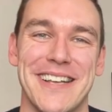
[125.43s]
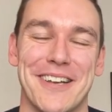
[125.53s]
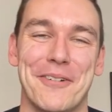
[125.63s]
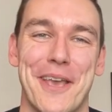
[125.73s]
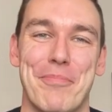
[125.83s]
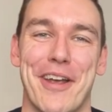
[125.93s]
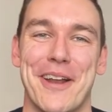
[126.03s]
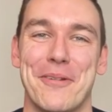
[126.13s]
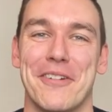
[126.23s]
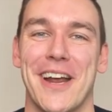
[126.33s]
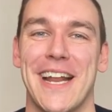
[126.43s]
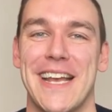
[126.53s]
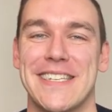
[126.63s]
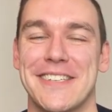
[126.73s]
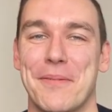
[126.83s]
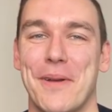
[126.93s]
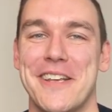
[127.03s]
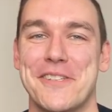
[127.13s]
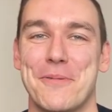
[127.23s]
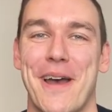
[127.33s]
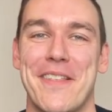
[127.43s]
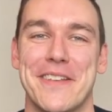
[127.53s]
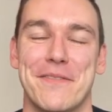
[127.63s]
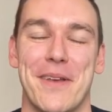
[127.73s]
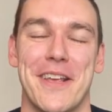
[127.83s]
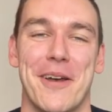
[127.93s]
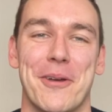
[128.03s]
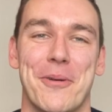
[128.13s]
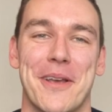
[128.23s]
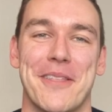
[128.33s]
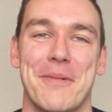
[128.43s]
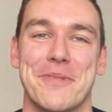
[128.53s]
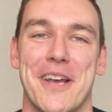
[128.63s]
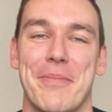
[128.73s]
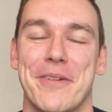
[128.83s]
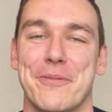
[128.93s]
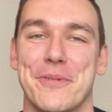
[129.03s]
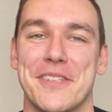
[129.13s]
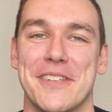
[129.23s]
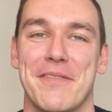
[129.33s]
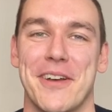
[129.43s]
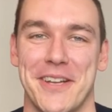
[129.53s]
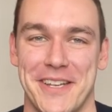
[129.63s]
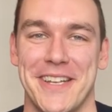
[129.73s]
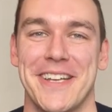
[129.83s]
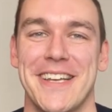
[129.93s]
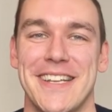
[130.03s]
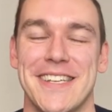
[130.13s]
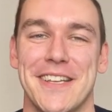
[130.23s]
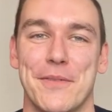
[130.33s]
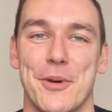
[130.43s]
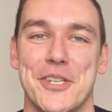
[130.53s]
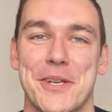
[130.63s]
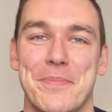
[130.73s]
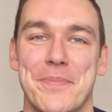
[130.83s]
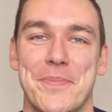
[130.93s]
I'll keep bringing you the Ray later, so please do whack this video a quick thumbs up. And of course, as ever, cheers for watching.